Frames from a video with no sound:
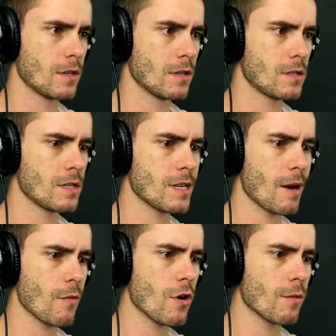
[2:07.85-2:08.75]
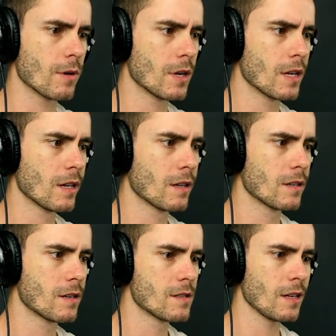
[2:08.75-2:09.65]
It's the same room.
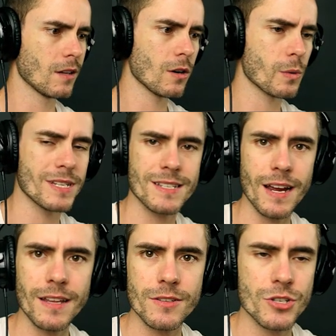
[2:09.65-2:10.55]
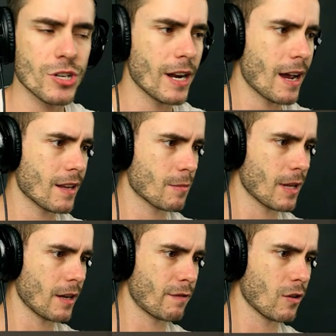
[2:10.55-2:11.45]
See, look, we stained the shit out of the
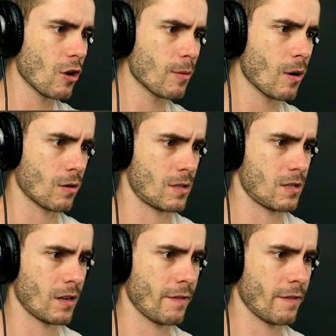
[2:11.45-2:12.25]
bloody floorboards.